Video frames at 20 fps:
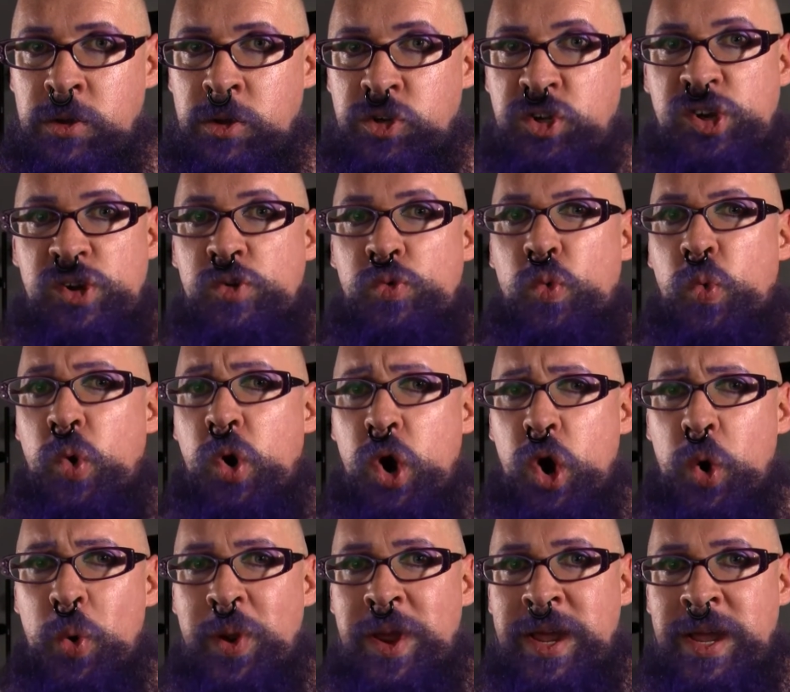to
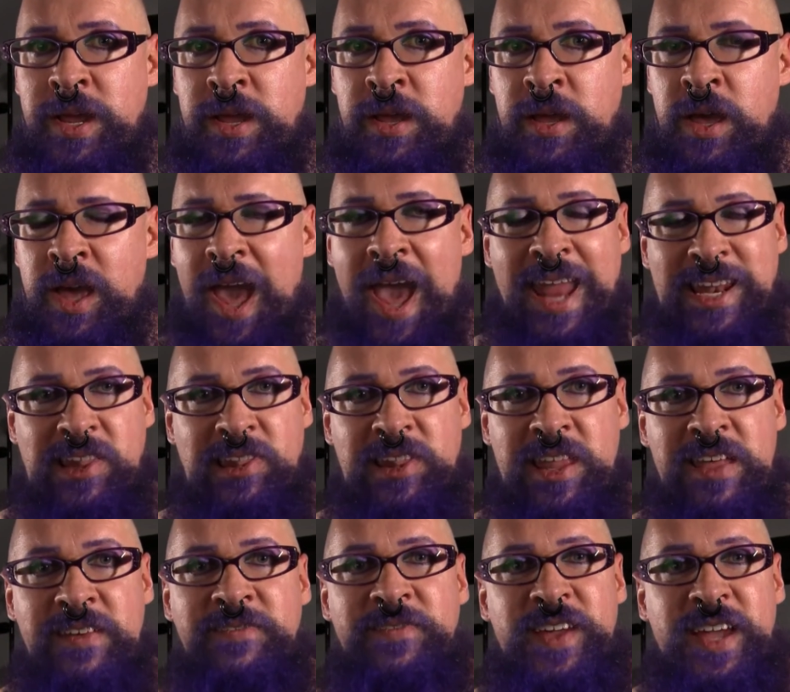worry and
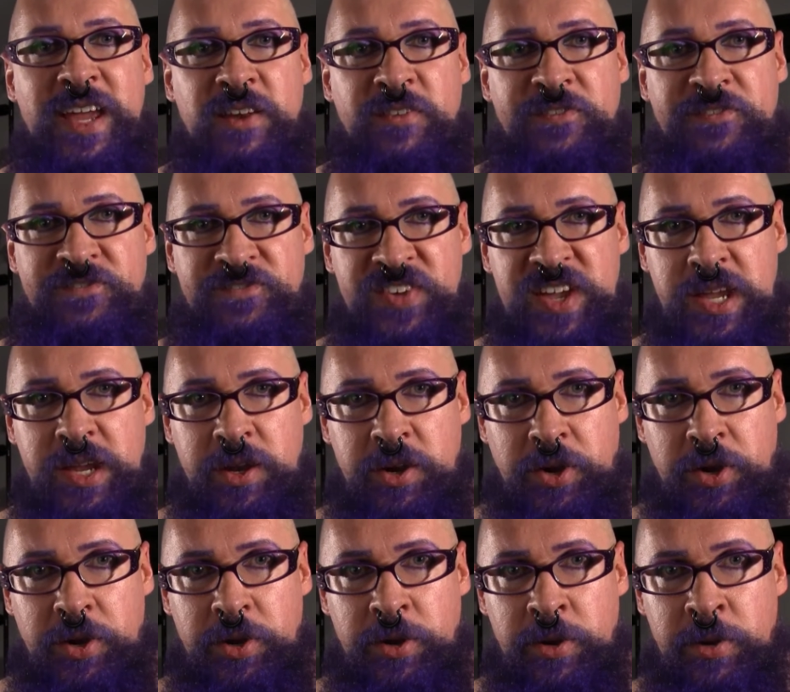live in
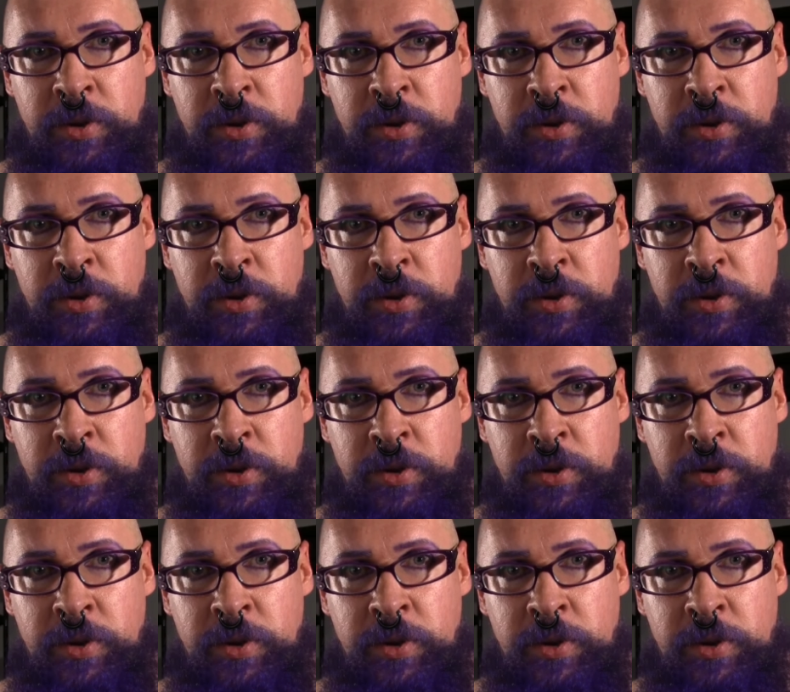fear.